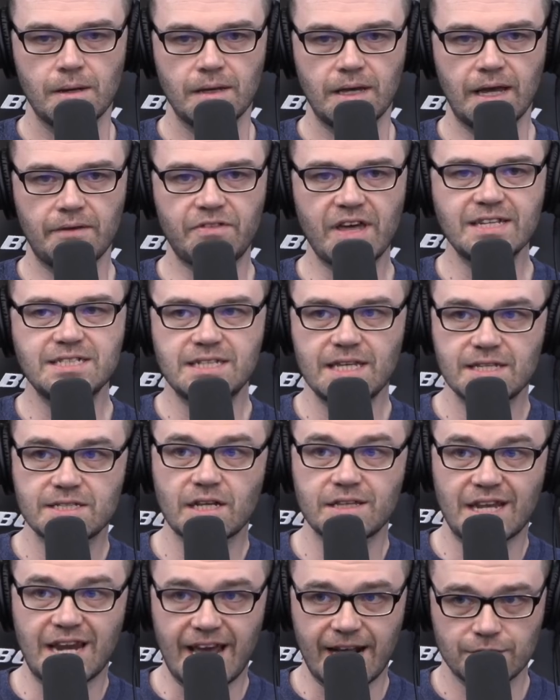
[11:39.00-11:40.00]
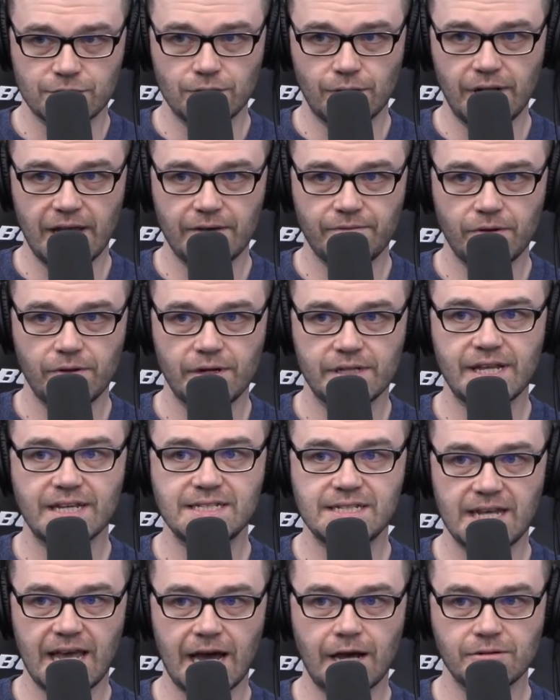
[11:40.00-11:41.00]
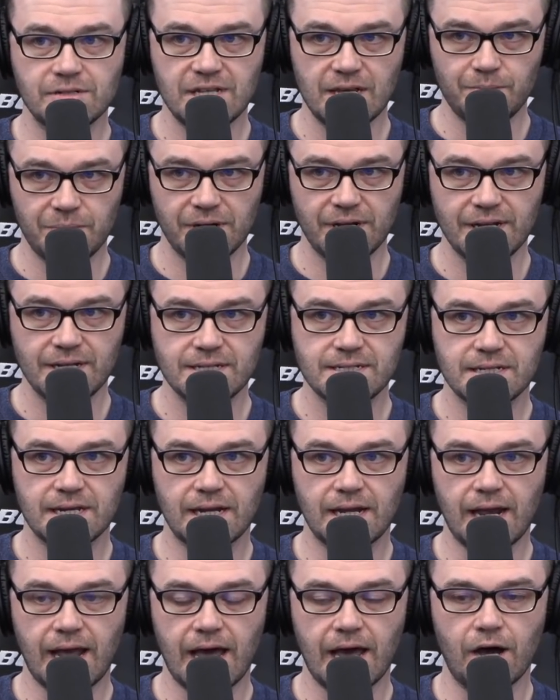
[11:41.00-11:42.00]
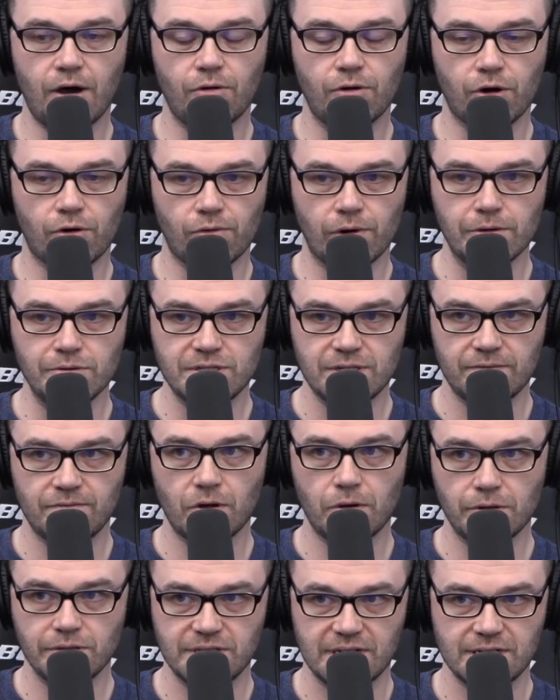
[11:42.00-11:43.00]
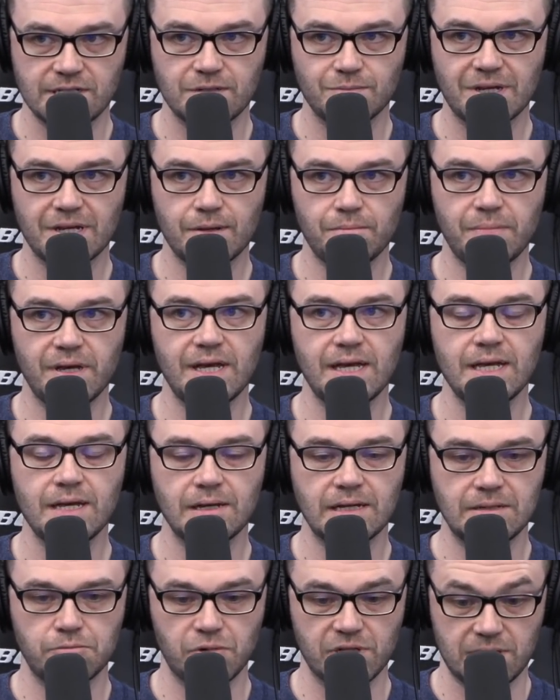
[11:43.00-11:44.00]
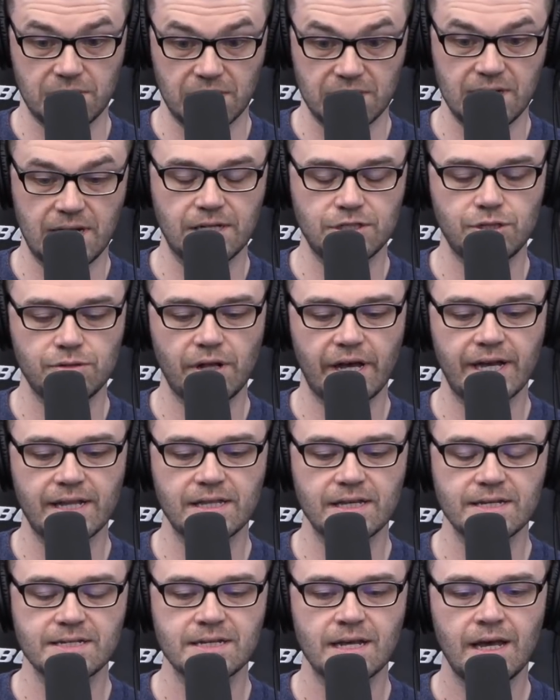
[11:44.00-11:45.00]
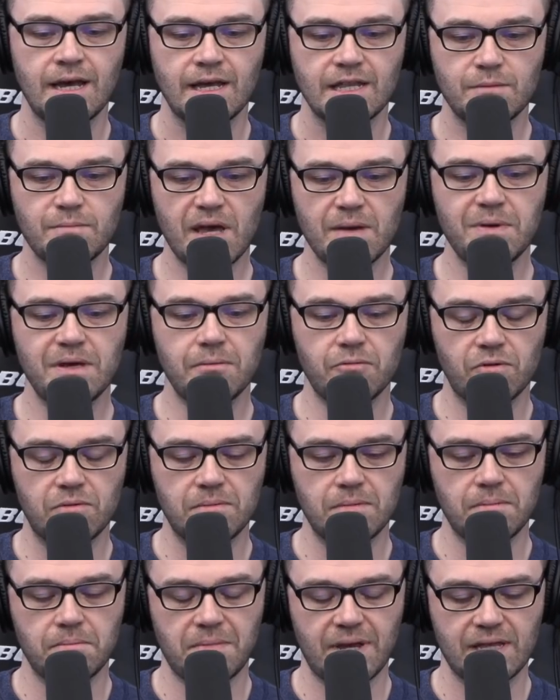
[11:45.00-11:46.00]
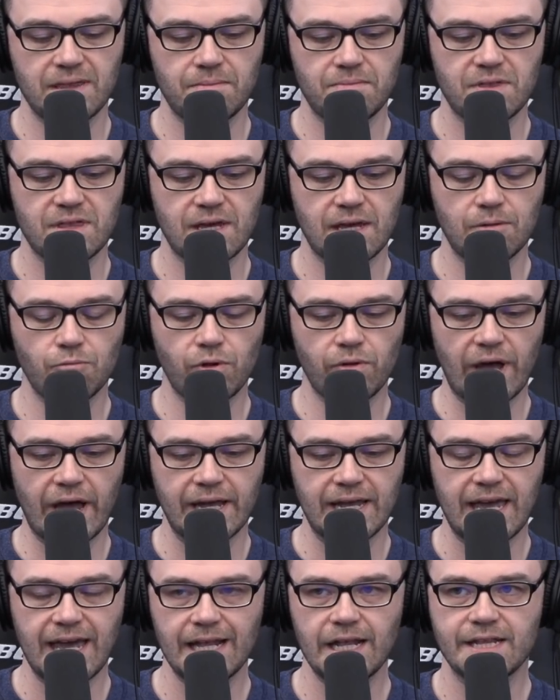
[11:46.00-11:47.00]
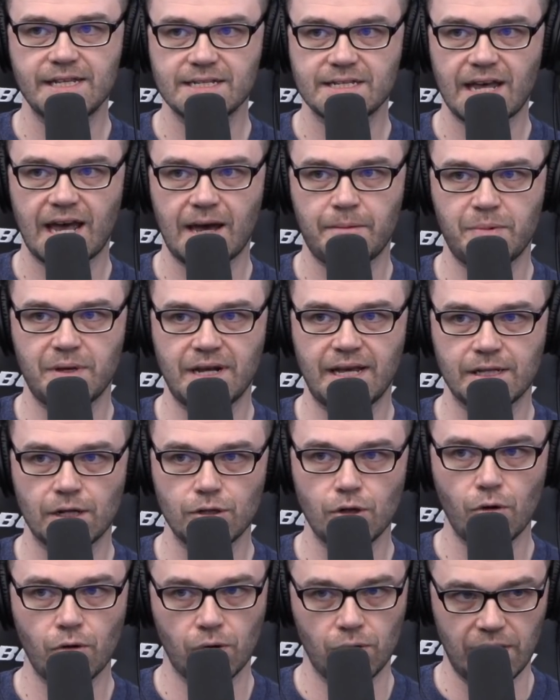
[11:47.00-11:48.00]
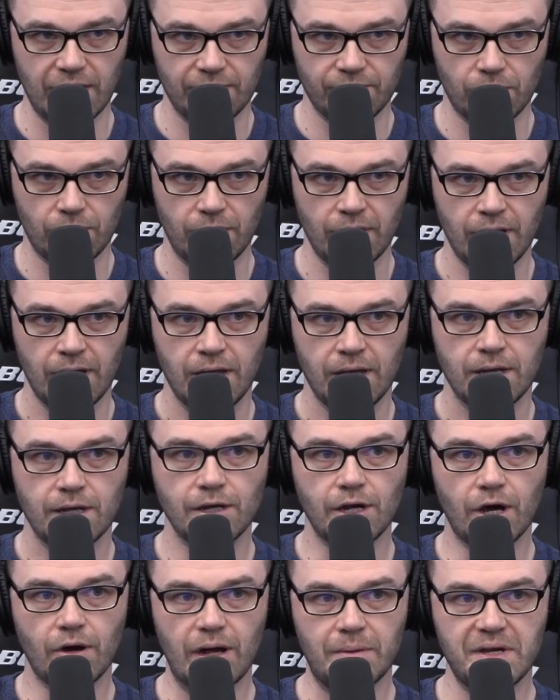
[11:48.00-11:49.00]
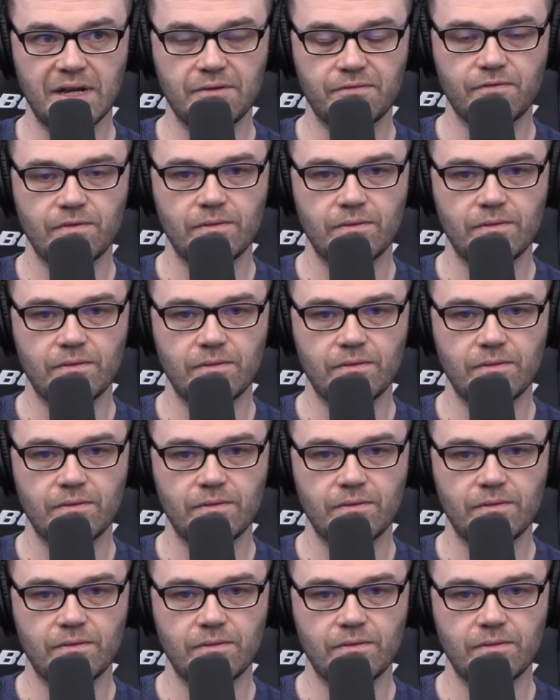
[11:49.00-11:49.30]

if they see this on the national level and they see how deep it is and how corrosive the whole system can be with an issue like this, then maybe it would make them think, well, I can't let this happen at the local level. You know, I mean,